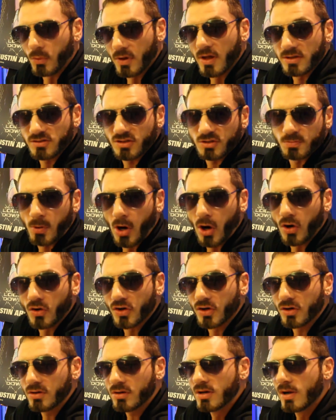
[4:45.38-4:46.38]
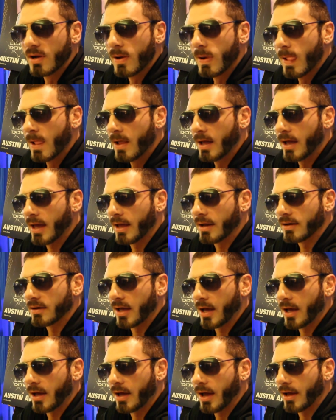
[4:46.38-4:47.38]
as his partner,
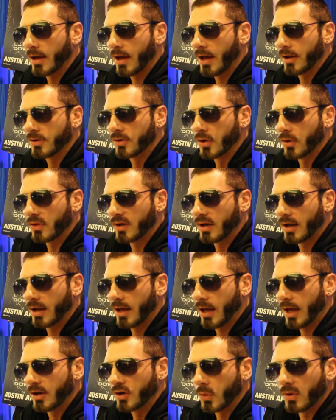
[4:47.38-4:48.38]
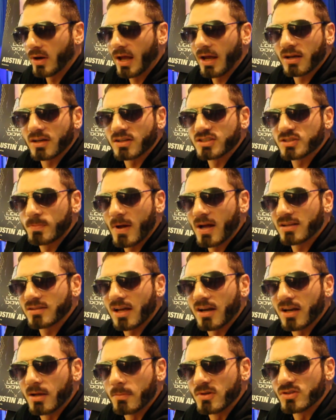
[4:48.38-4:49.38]
and I know what I can
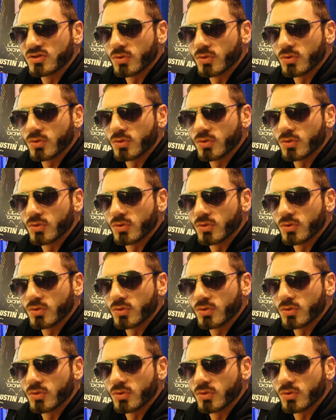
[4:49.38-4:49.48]
expect out of him.